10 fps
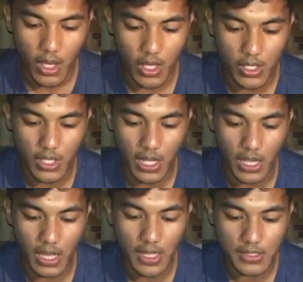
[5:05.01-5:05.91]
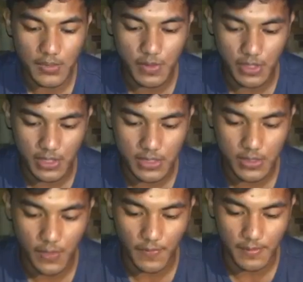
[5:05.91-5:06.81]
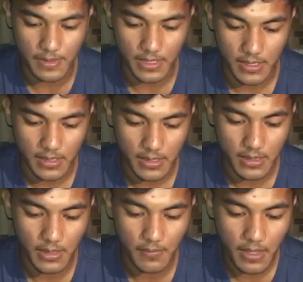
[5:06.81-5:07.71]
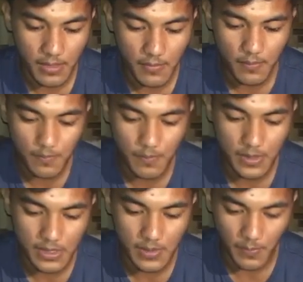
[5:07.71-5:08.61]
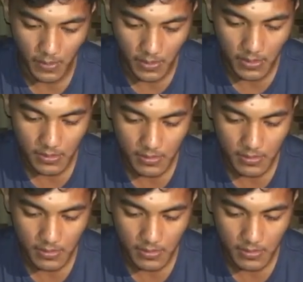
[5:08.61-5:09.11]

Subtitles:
or the other workers or family. The main principle